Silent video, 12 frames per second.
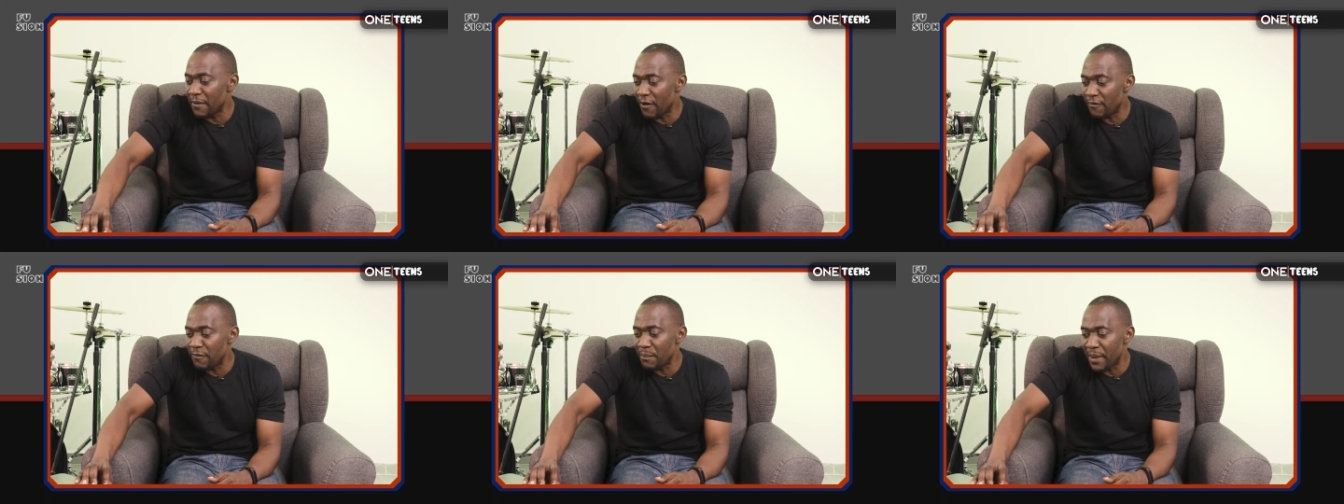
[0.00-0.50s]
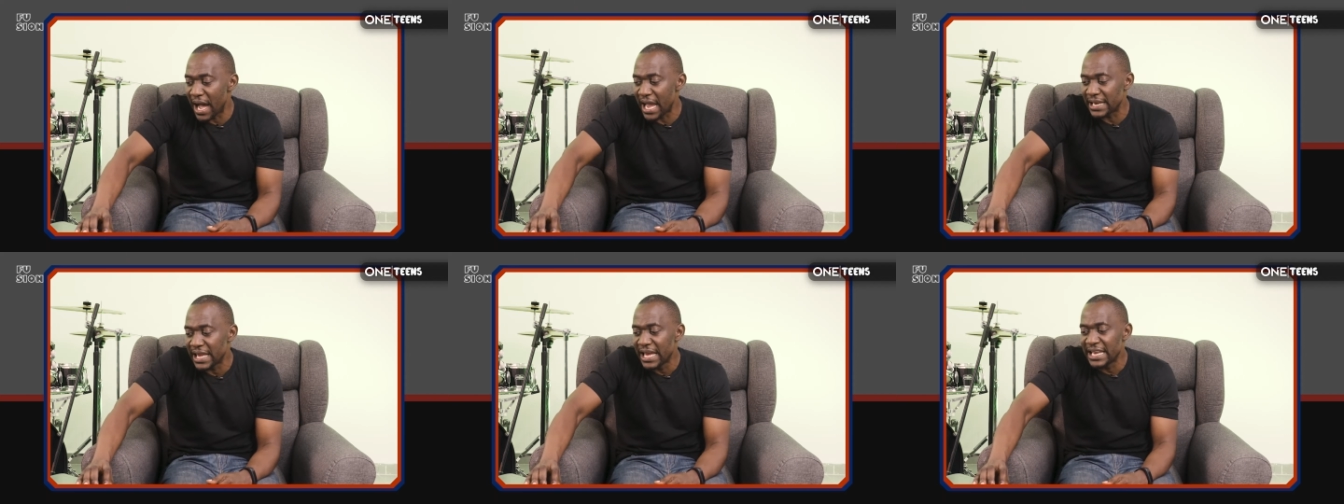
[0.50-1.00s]
of
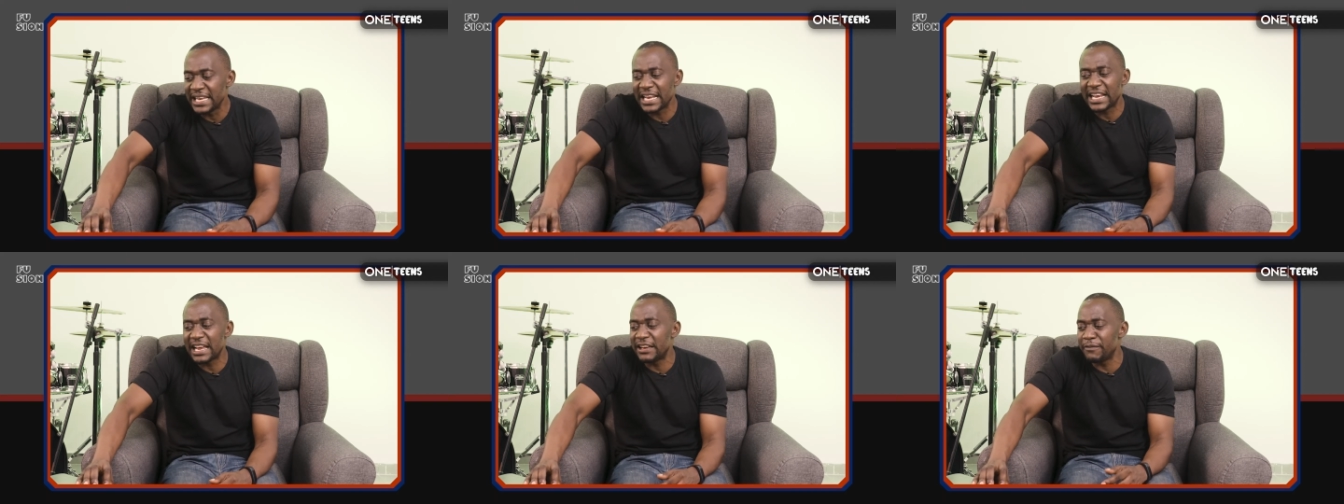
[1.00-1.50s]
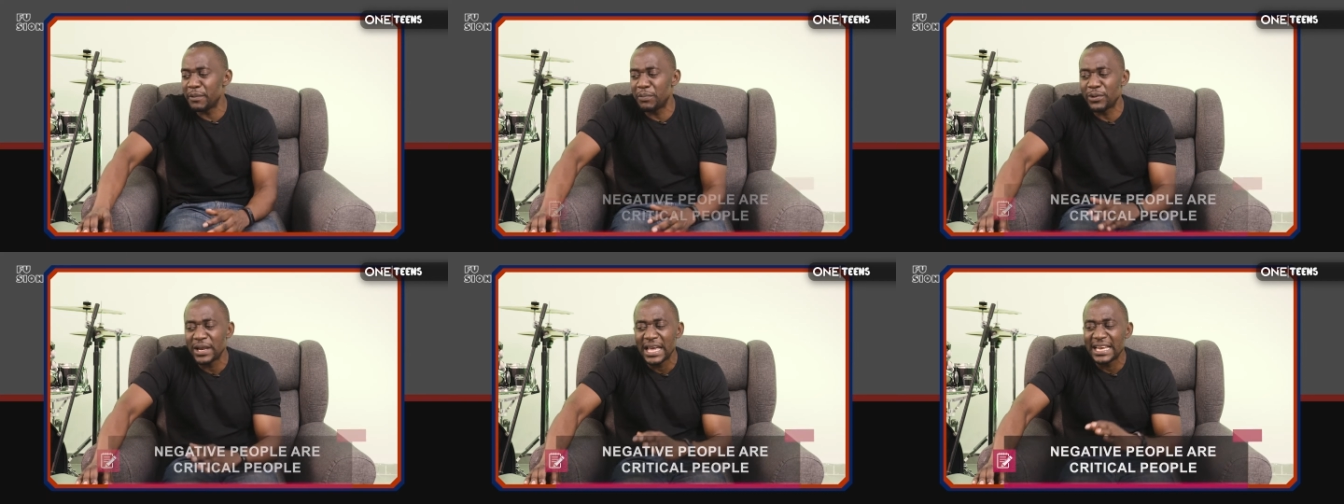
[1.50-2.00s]
mind. Negative
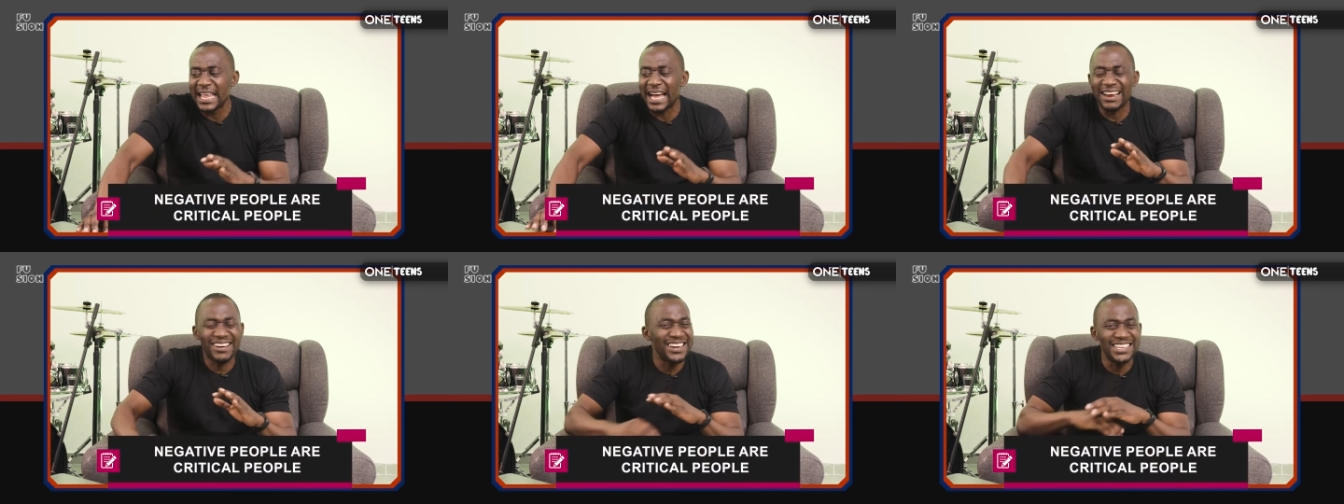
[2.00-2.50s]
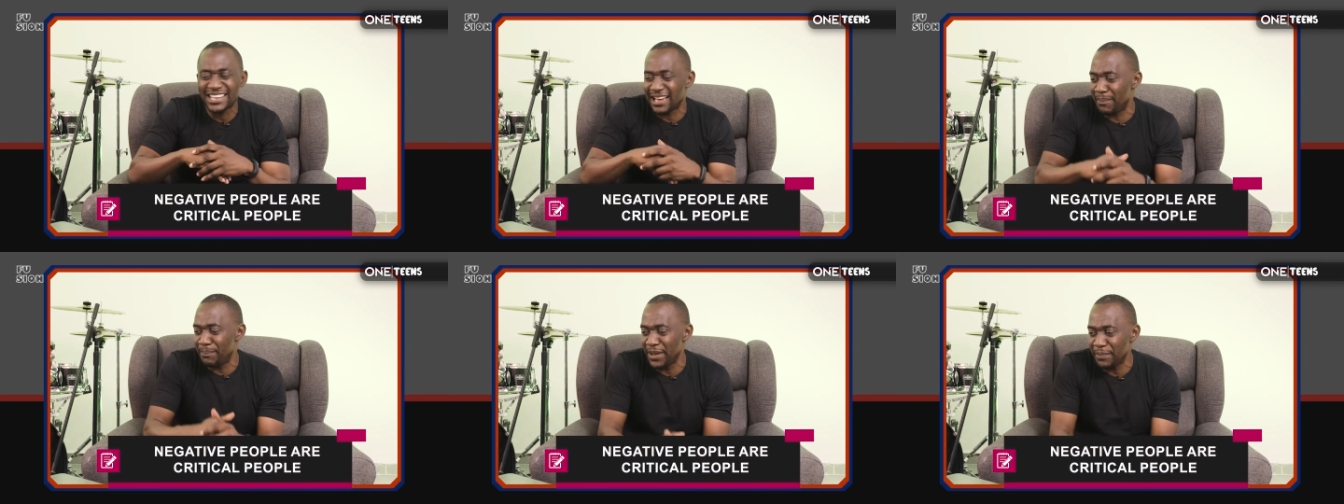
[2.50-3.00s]
people, they are
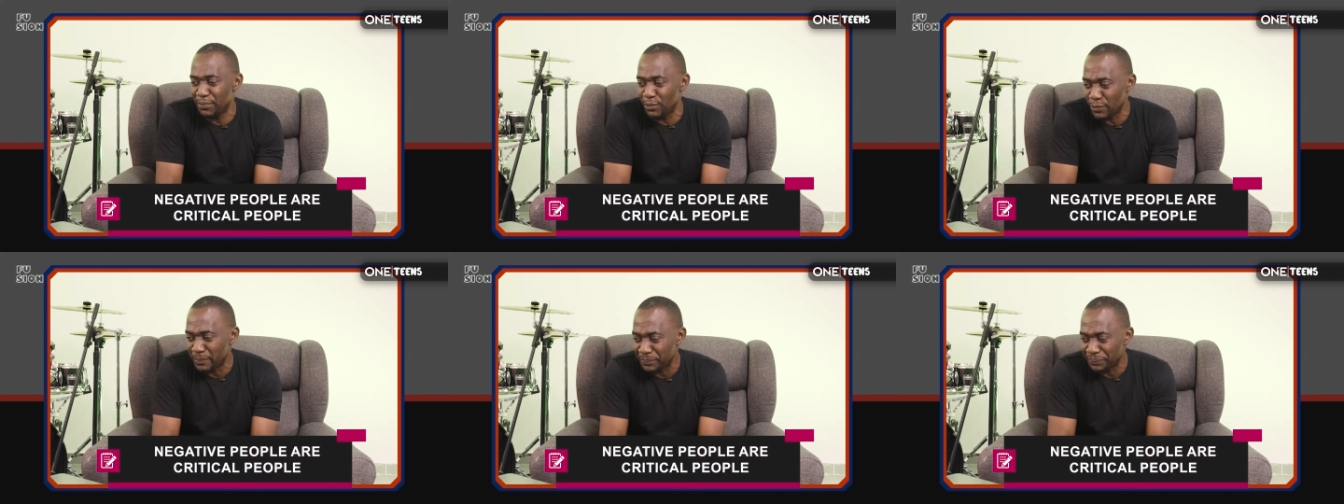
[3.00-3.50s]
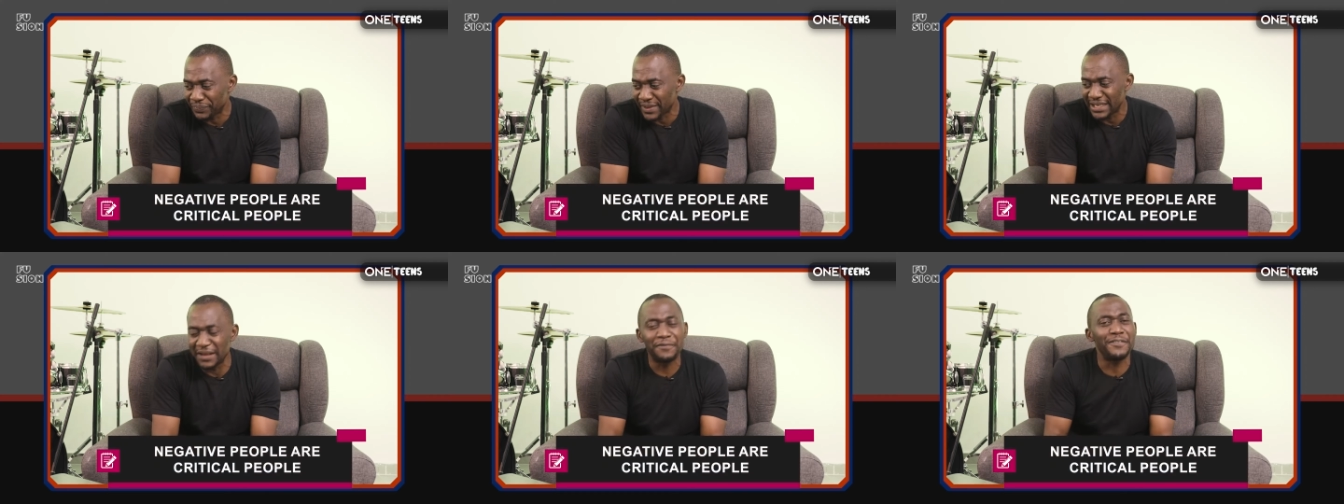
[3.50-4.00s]
critical people.
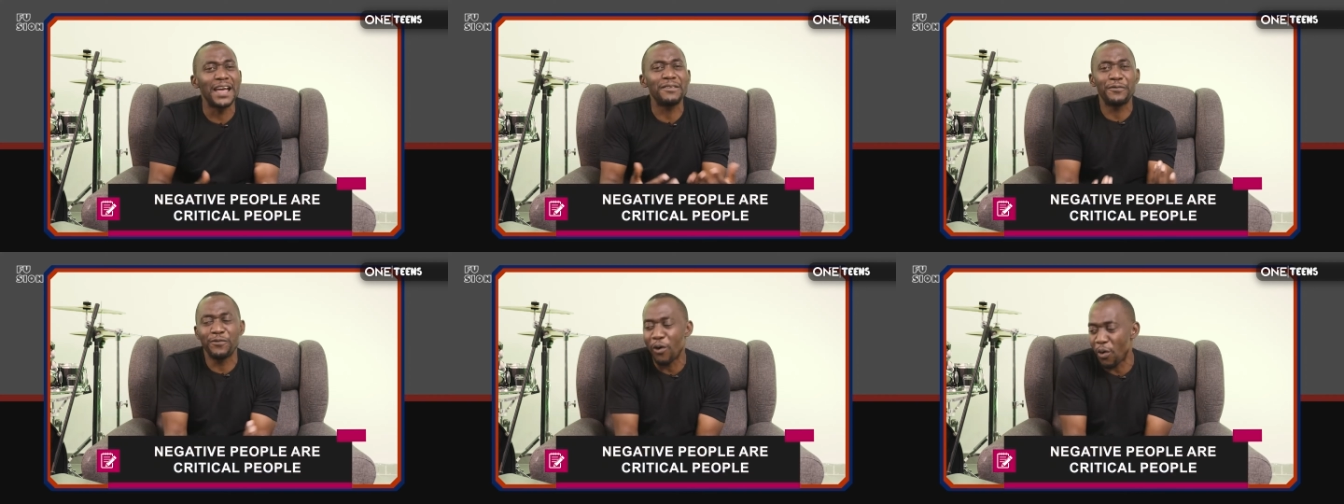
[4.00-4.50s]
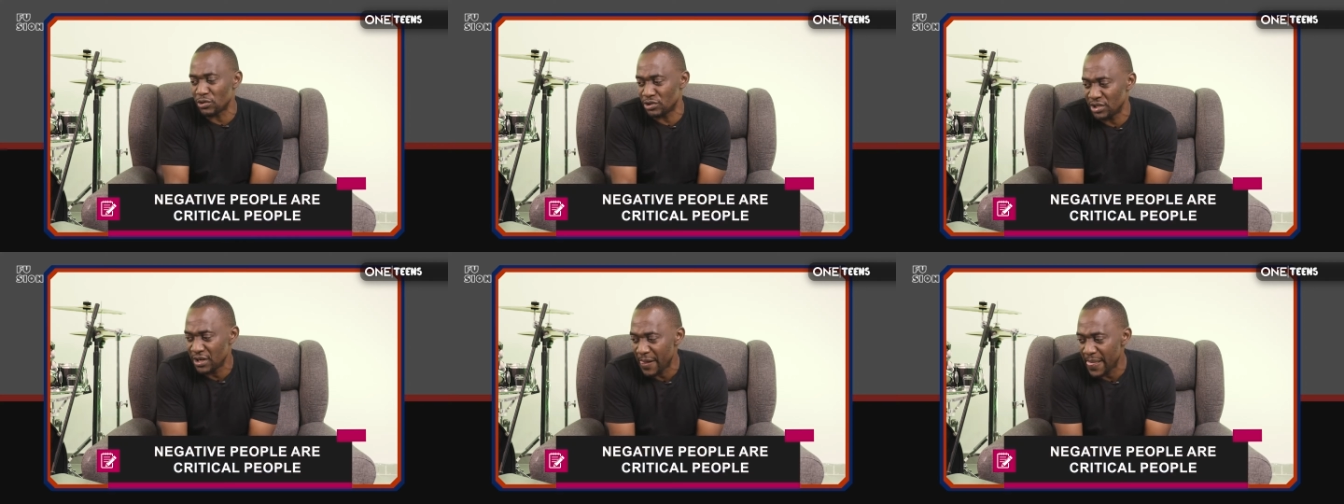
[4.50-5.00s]
They find
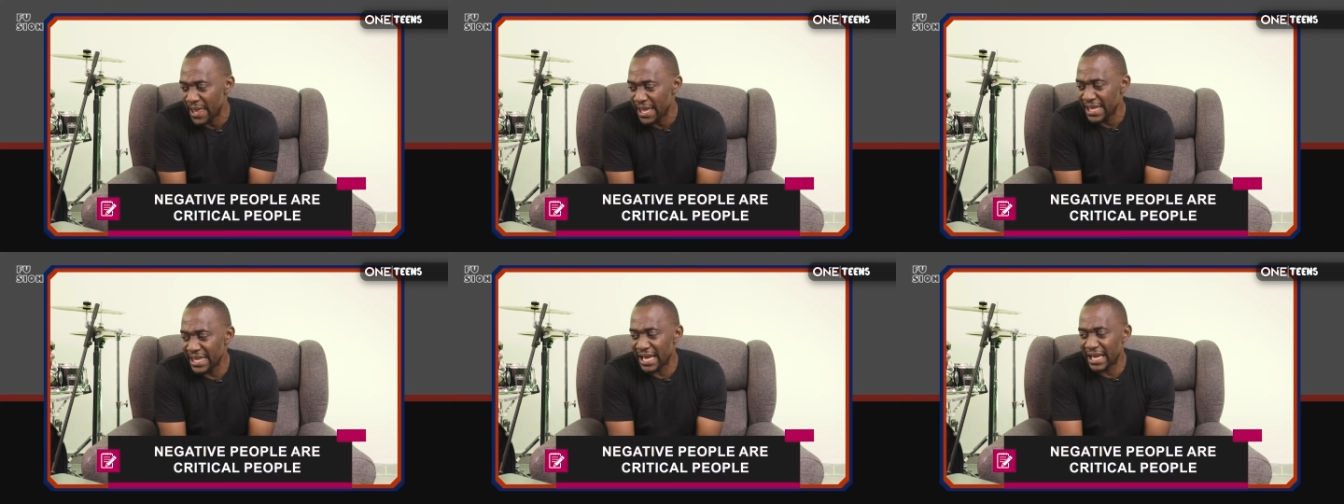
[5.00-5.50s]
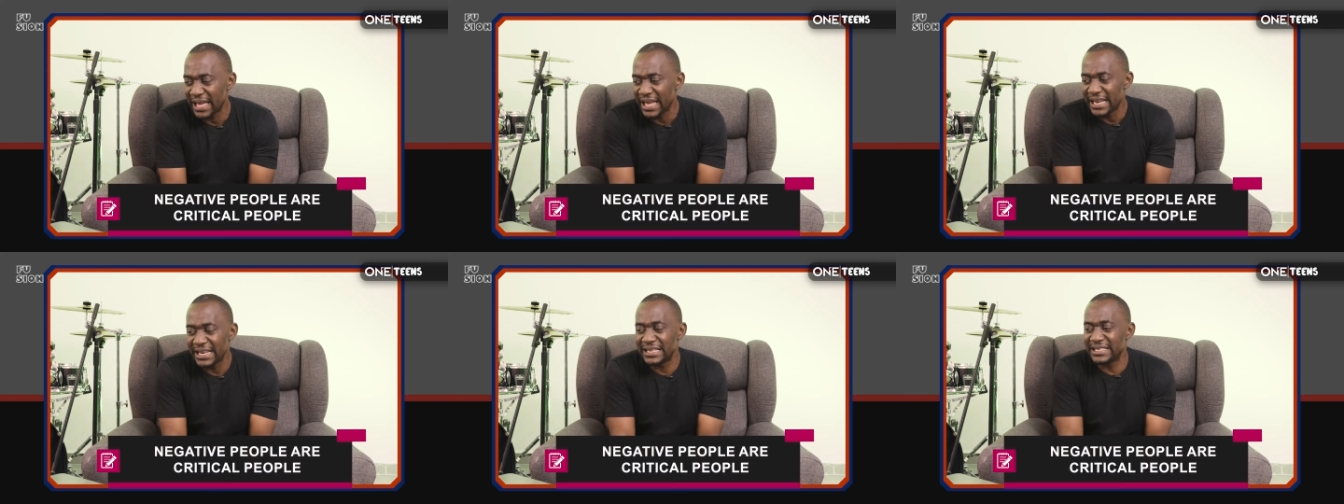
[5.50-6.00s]
fault. Yeah.
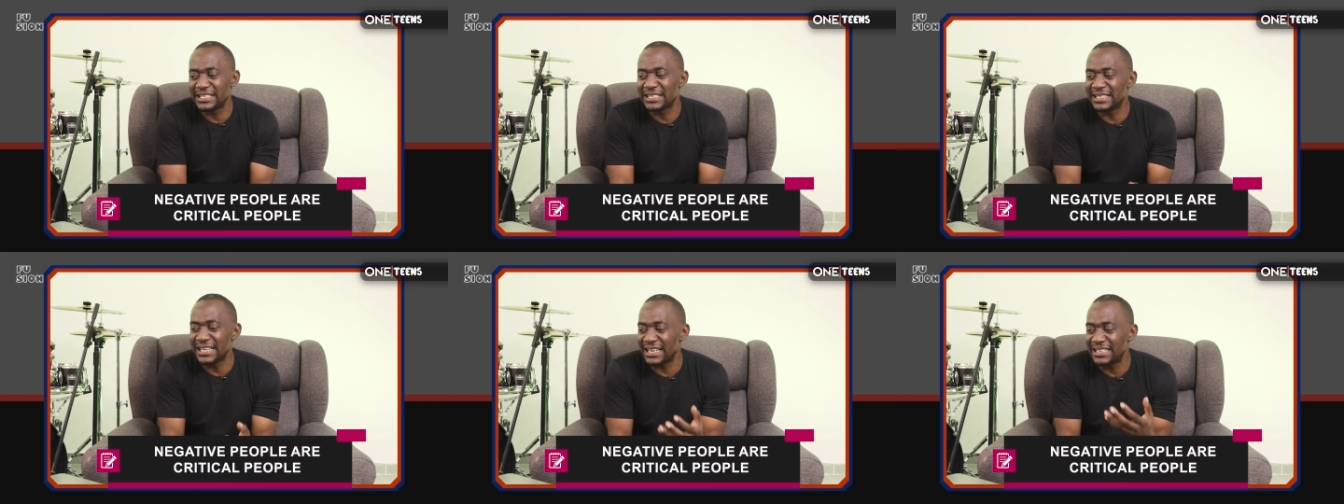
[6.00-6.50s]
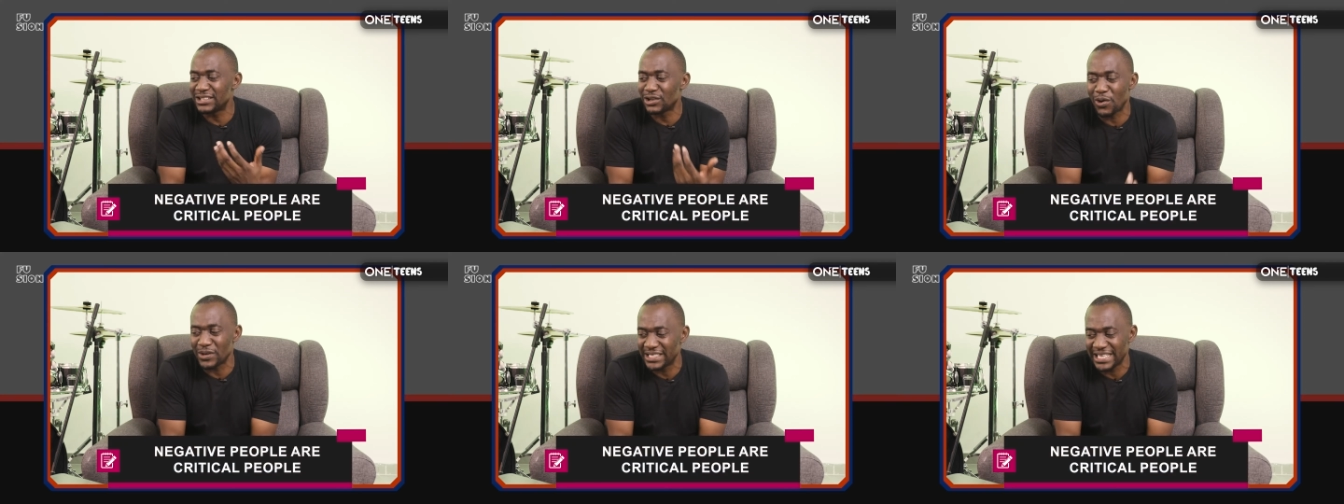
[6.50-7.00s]
They, dis- they are
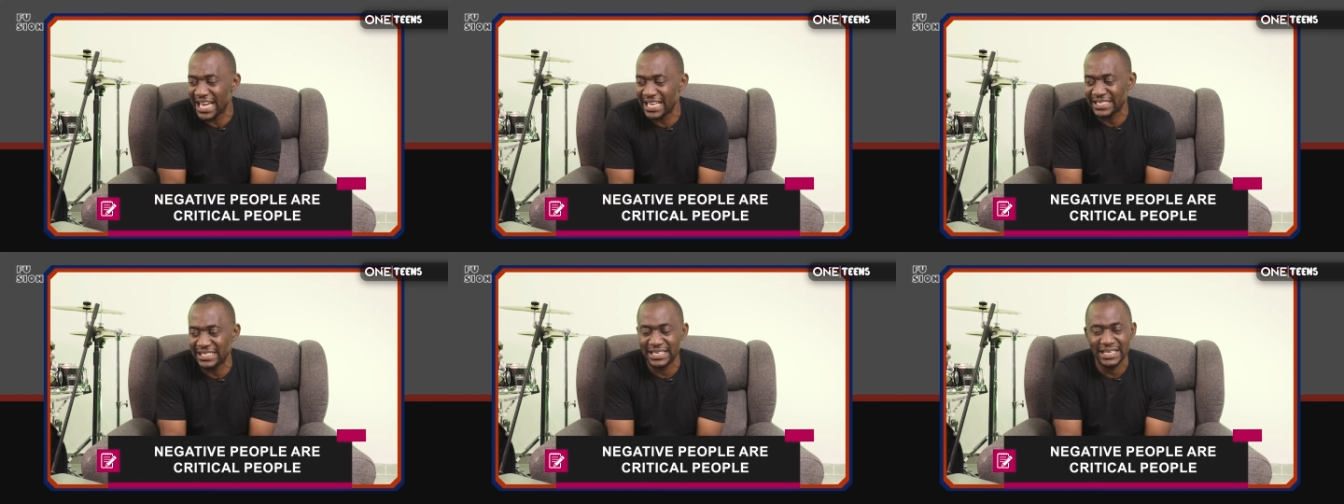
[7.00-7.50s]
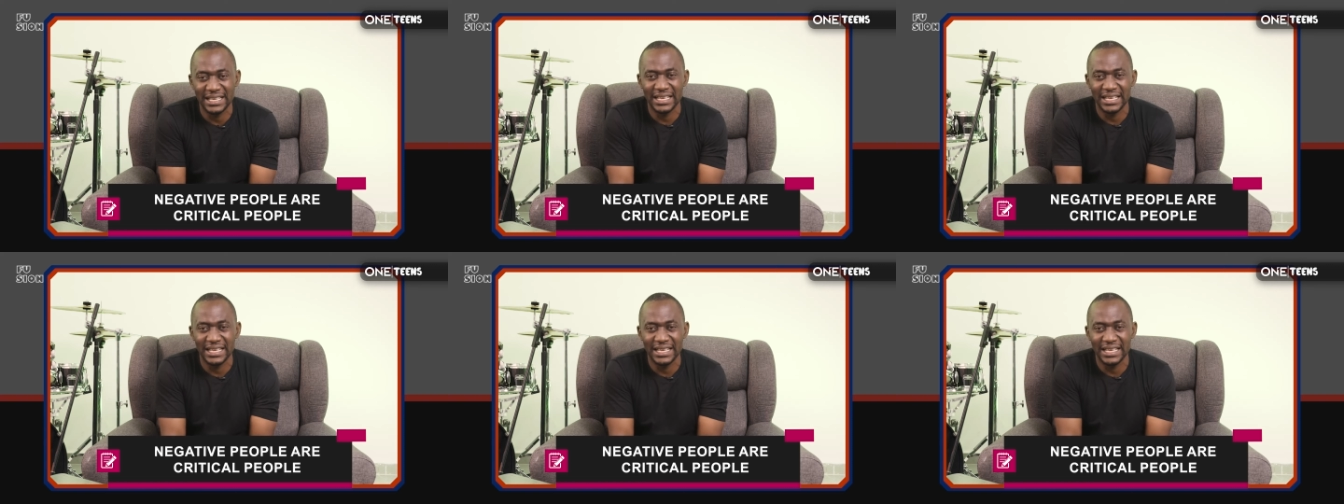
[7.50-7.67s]
discontent.